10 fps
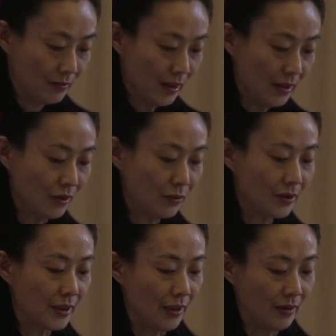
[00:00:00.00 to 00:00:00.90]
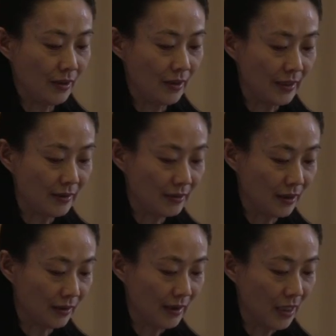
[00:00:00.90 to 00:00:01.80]
That is to say,
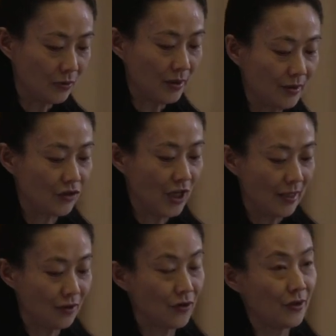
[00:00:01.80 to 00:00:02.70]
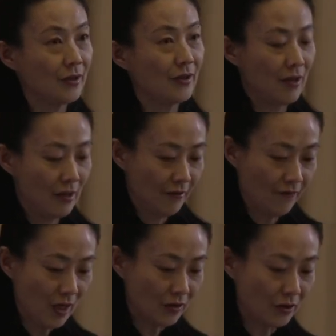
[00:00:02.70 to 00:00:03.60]
the contextualist challenges
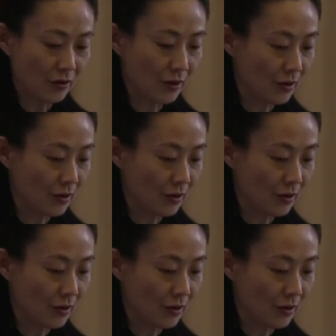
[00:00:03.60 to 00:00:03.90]
function to